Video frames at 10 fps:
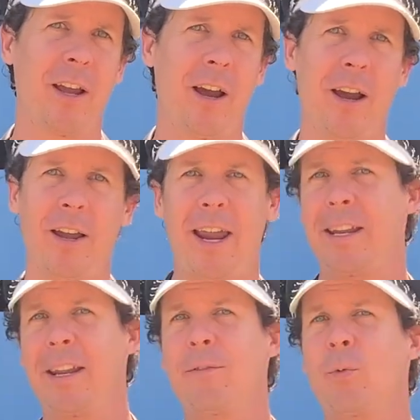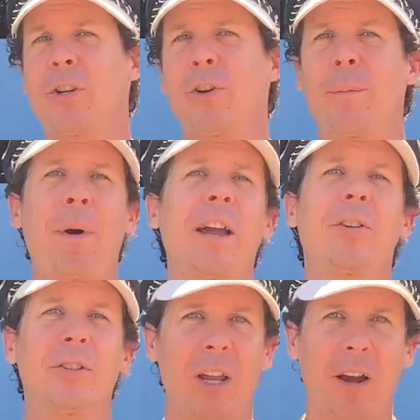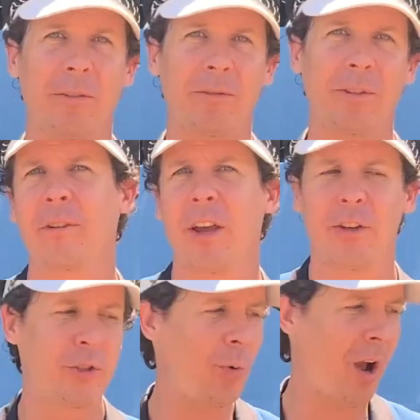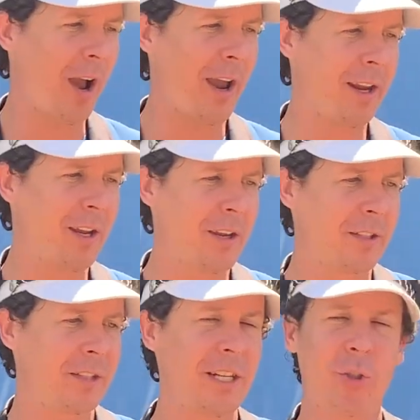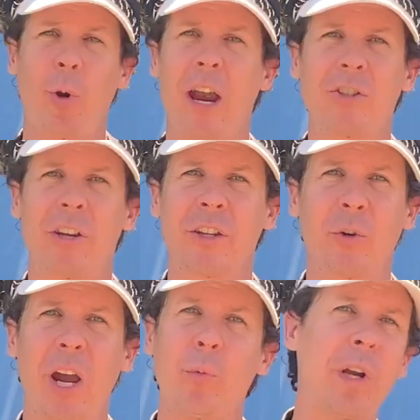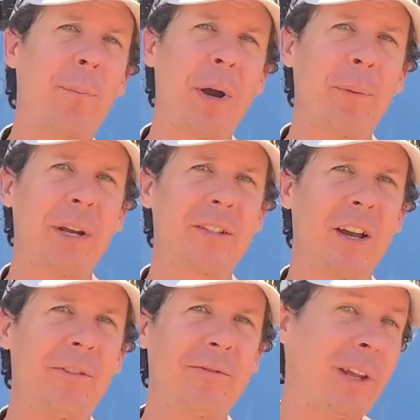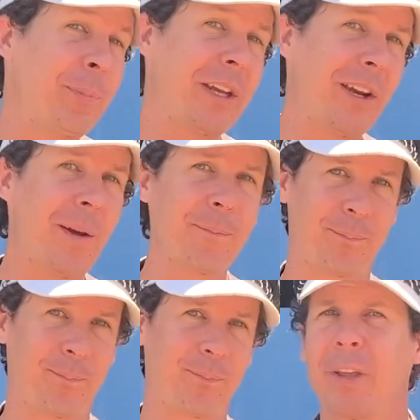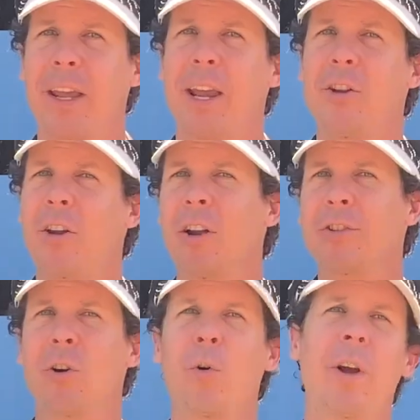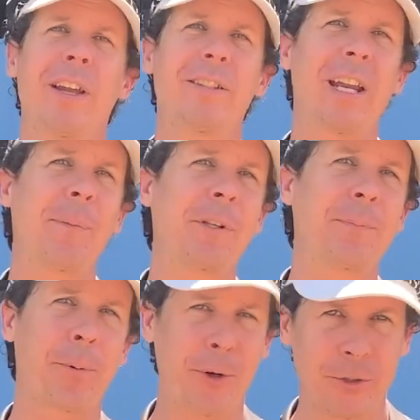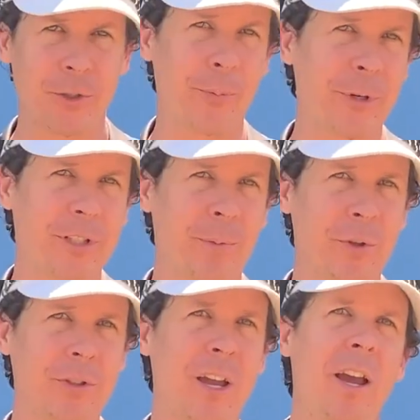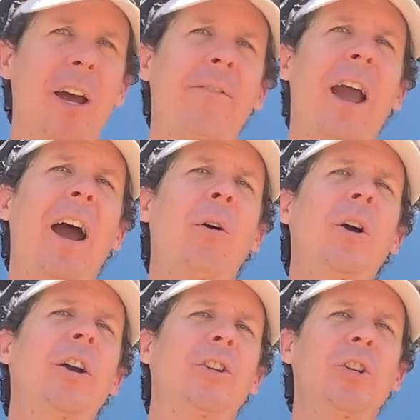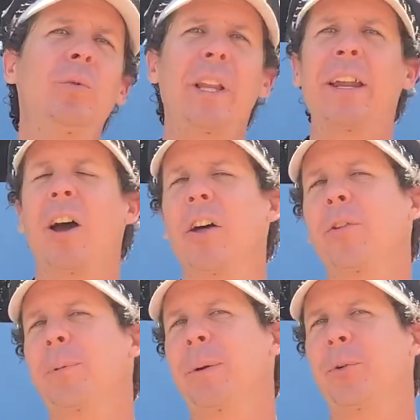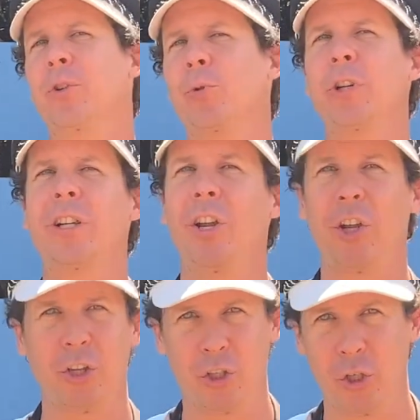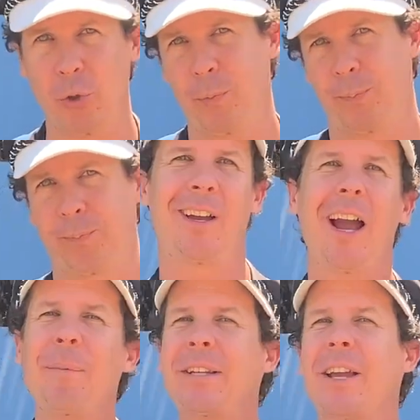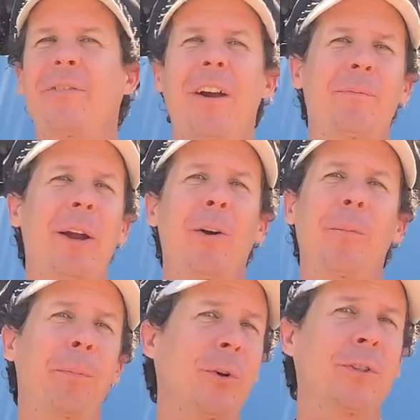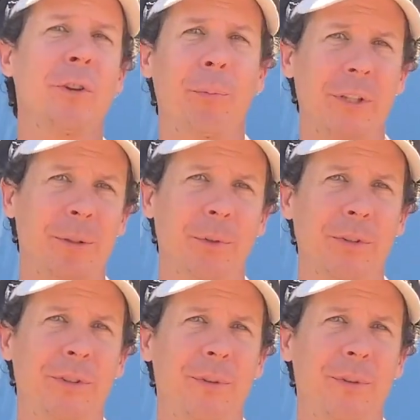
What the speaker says: and even when you're by yourself. Do I see trash on the ground when I'm by myself and pick it up? And you can also establish personal principles of how you let other people treat you. I myself have my own personal principles.